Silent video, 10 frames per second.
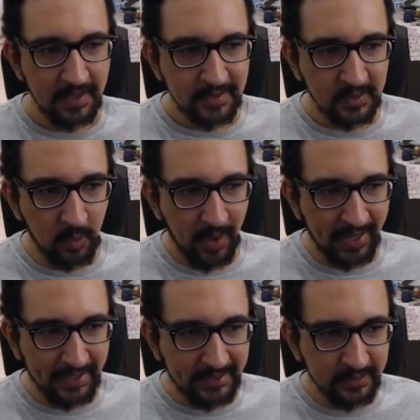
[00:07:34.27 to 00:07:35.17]
So I
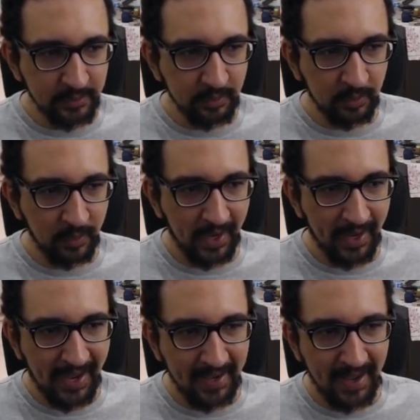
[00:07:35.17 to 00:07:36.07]
need to,
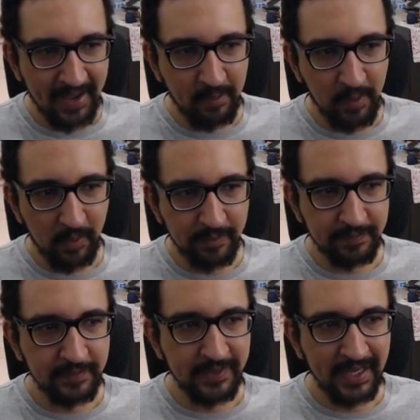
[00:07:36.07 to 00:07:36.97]
I will
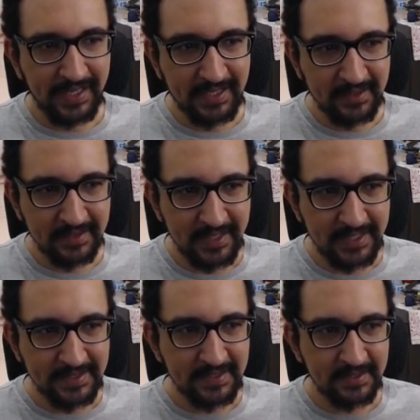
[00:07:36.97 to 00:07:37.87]
delete
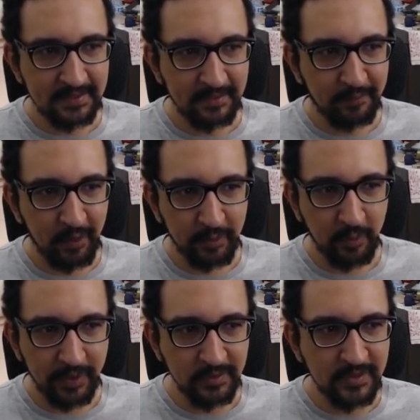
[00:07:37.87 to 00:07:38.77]
these front
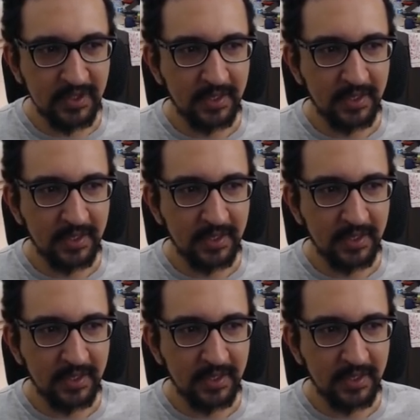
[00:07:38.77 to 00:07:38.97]
wheels,